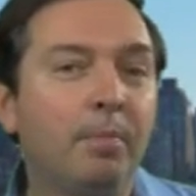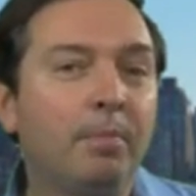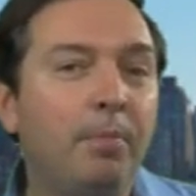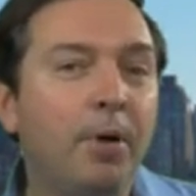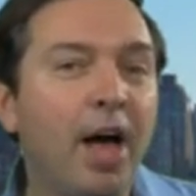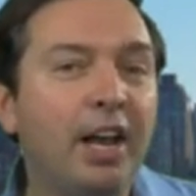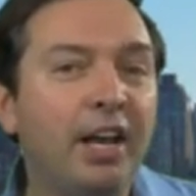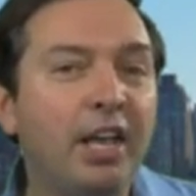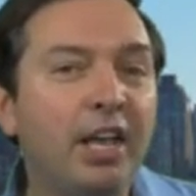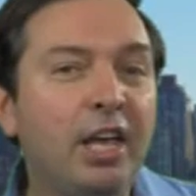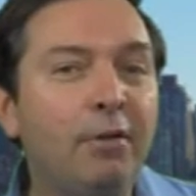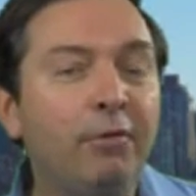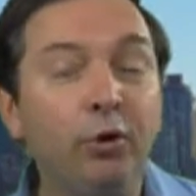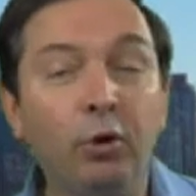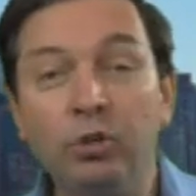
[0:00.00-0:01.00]
But
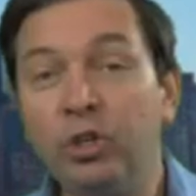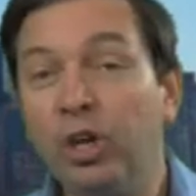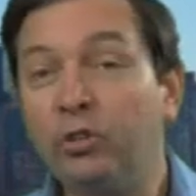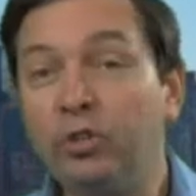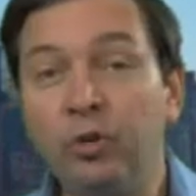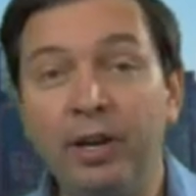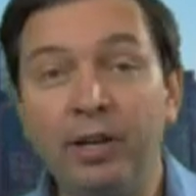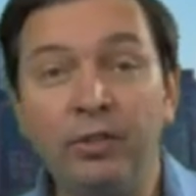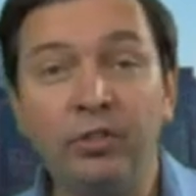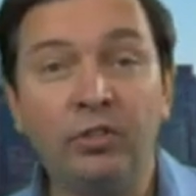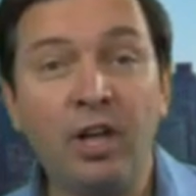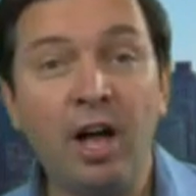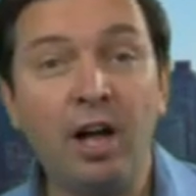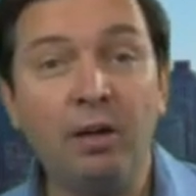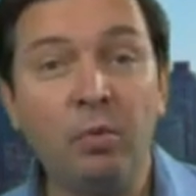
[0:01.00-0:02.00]
if you're just trading the
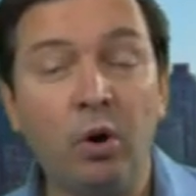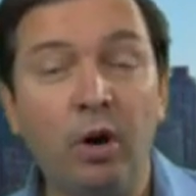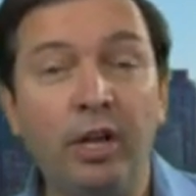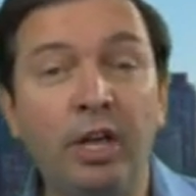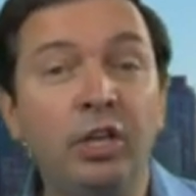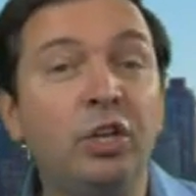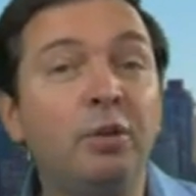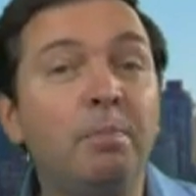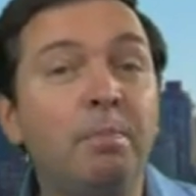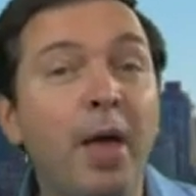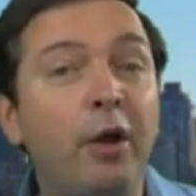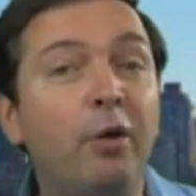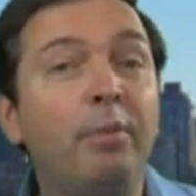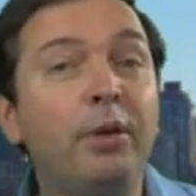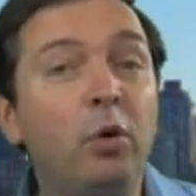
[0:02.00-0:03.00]
stock market, you'd
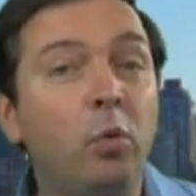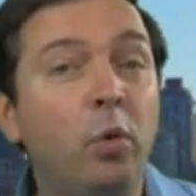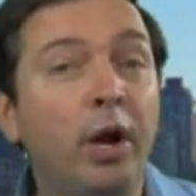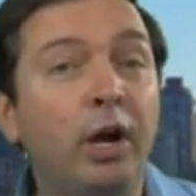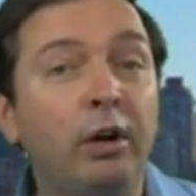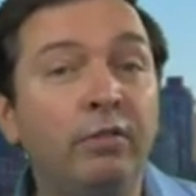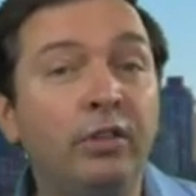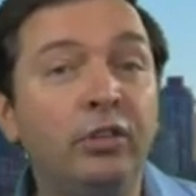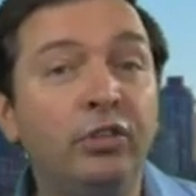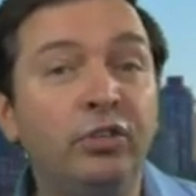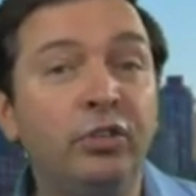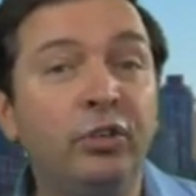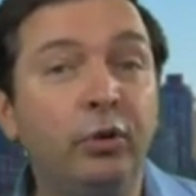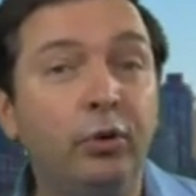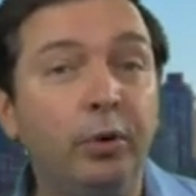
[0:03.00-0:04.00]
better be aware of this
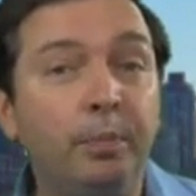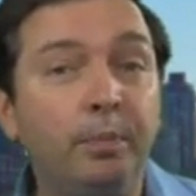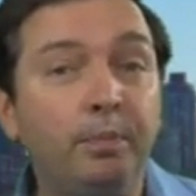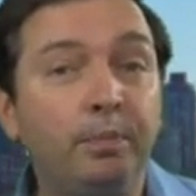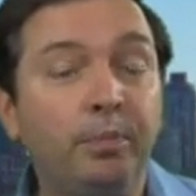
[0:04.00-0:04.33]
too.